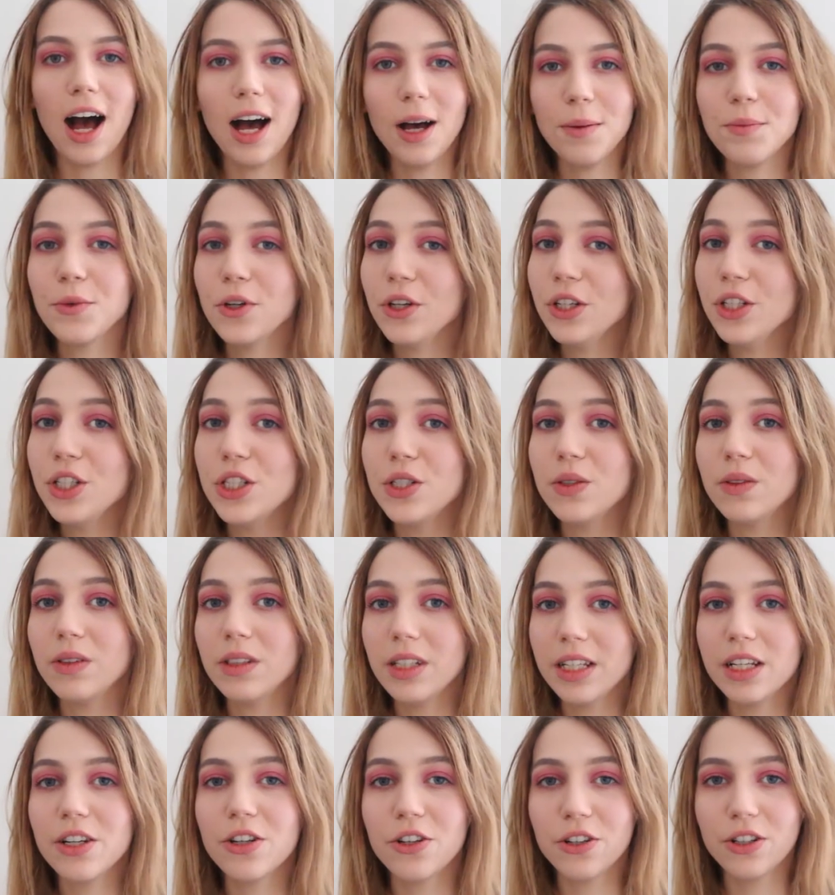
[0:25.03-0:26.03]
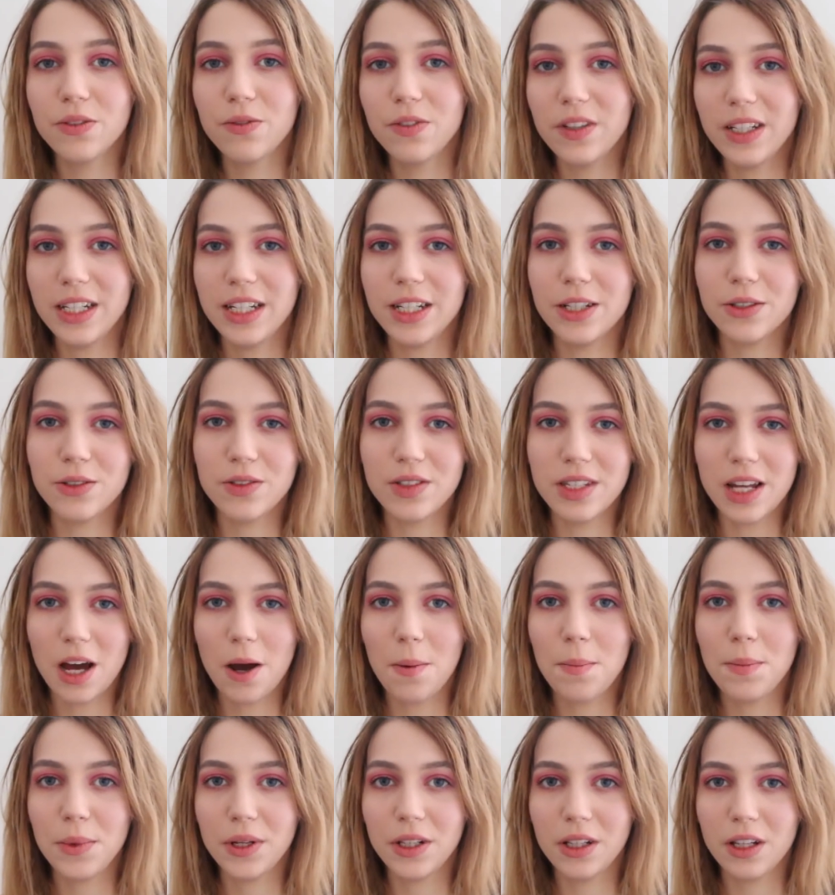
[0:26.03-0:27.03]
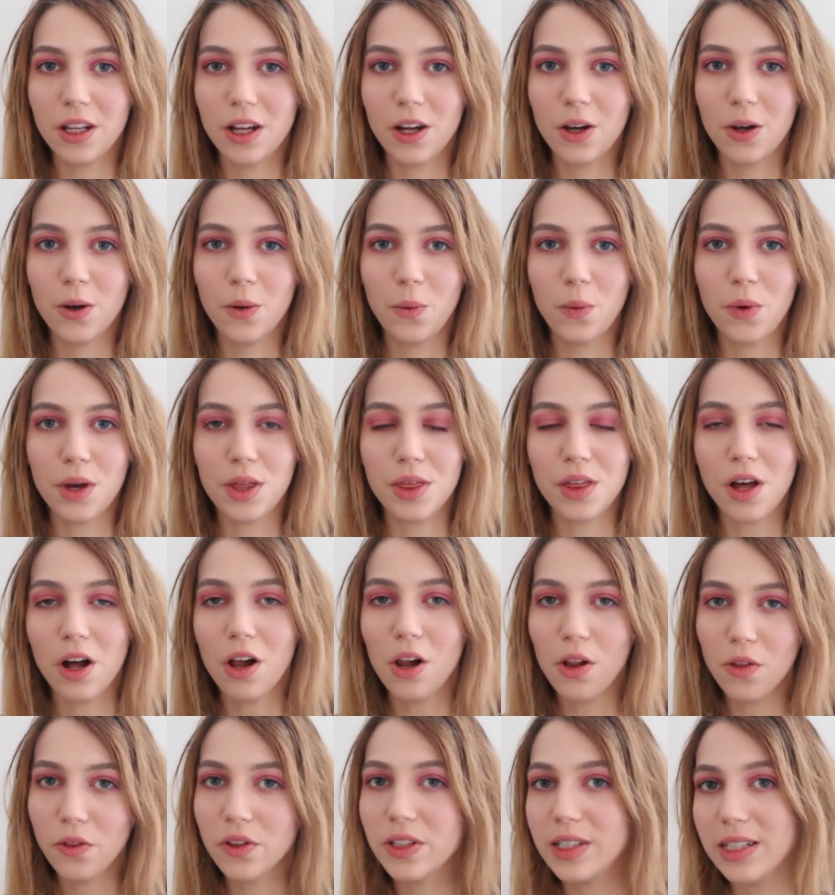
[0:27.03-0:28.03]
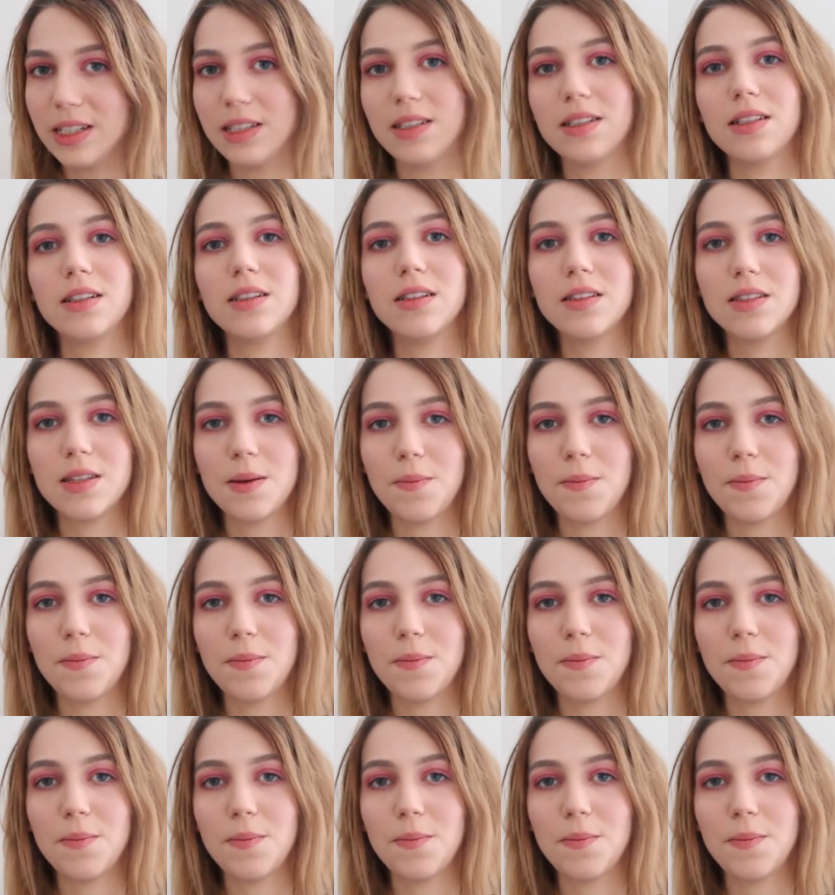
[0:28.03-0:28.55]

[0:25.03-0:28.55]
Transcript: I'm going to link her video down below with all the details